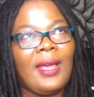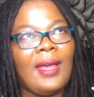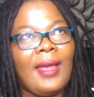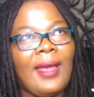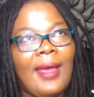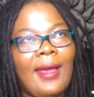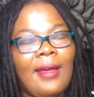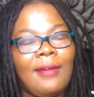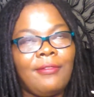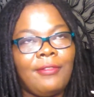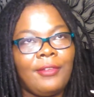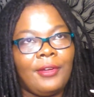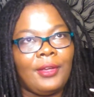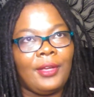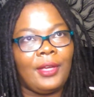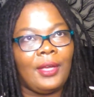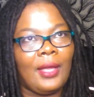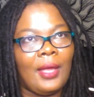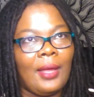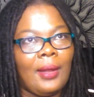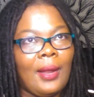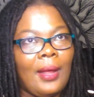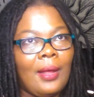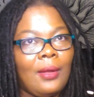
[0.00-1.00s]
Africa,
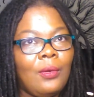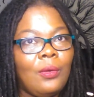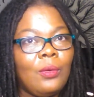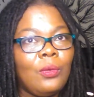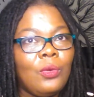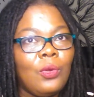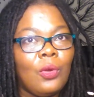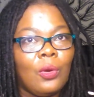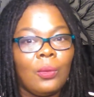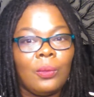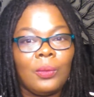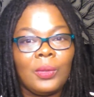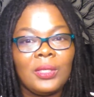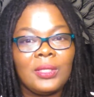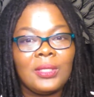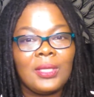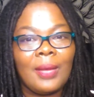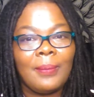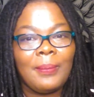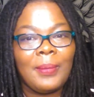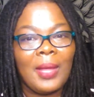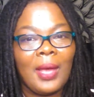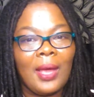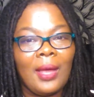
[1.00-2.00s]
and I don't know, because
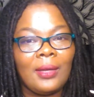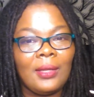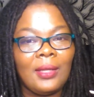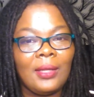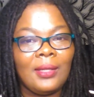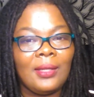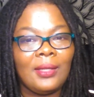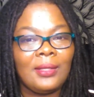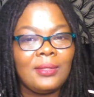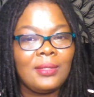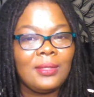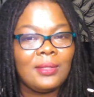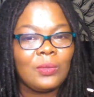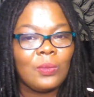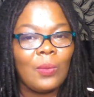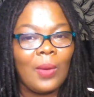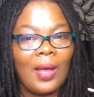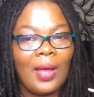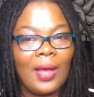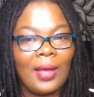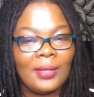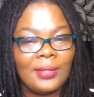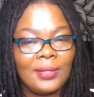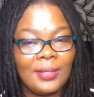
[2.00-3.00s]
I'm not, and this is
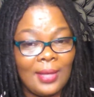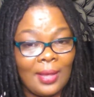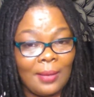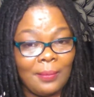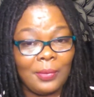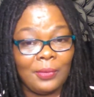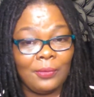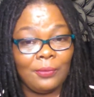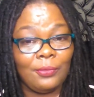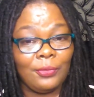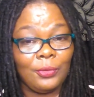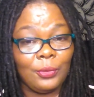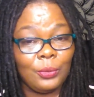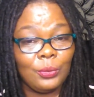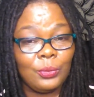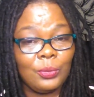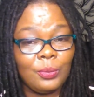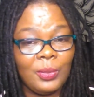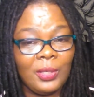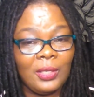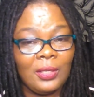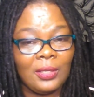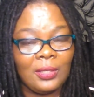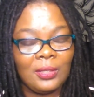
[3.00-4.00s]
why I say I'm confused,
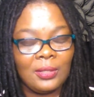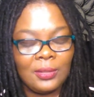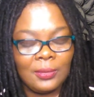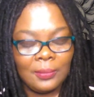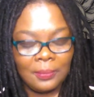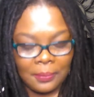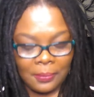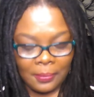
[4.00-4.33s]
because